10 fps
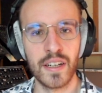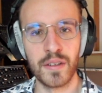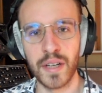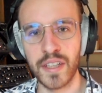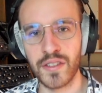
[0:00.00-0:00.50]

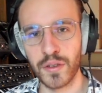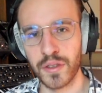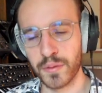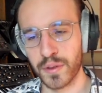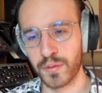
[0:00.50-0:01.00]
right? So
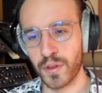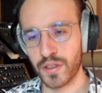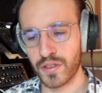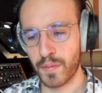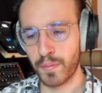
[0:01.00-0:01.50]
you would
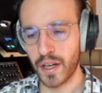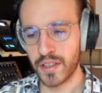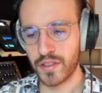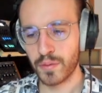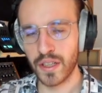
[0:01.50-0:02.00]
want the body
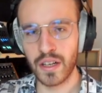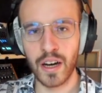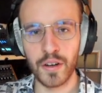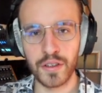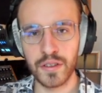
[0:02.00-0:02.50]
to be
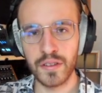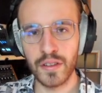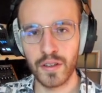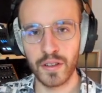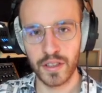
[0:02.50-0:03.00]
louder
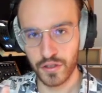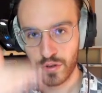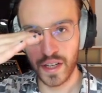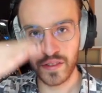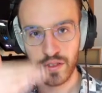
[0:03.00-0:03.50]
or the
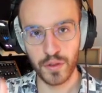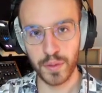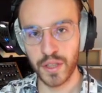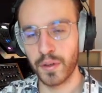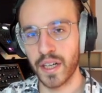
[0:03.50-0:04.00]
transient to be
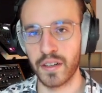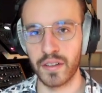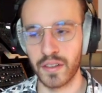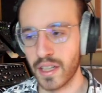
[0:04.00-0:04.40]
quieter.